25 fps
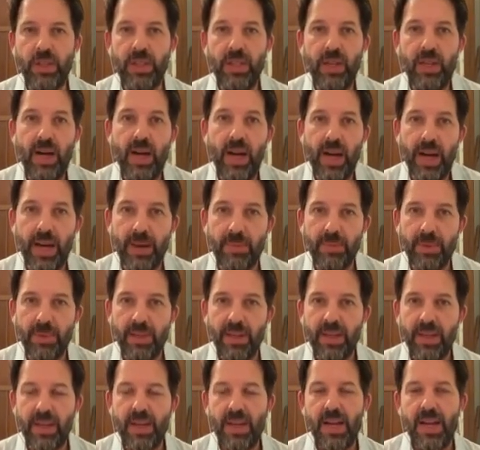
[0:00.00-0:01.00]
and hype
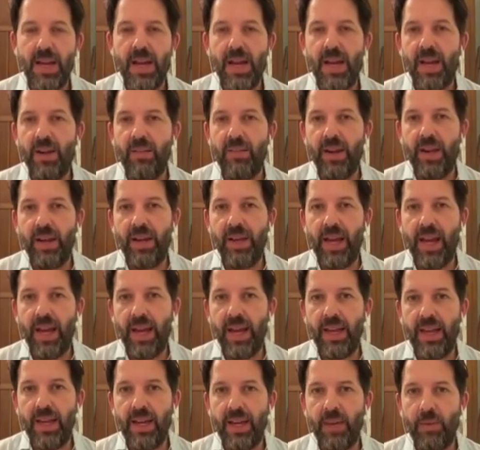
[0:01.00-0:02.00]
around
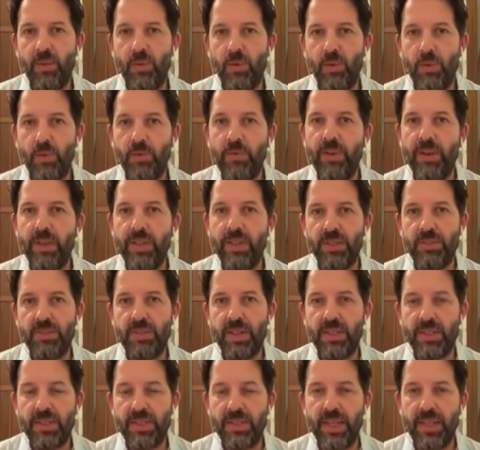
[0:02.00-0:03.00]
AI warfare.
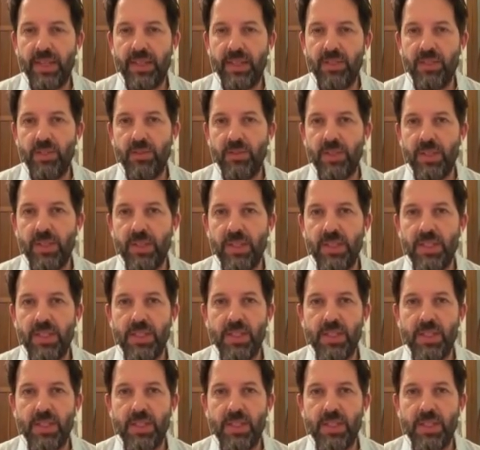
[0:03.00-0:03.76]
Israel started doing this in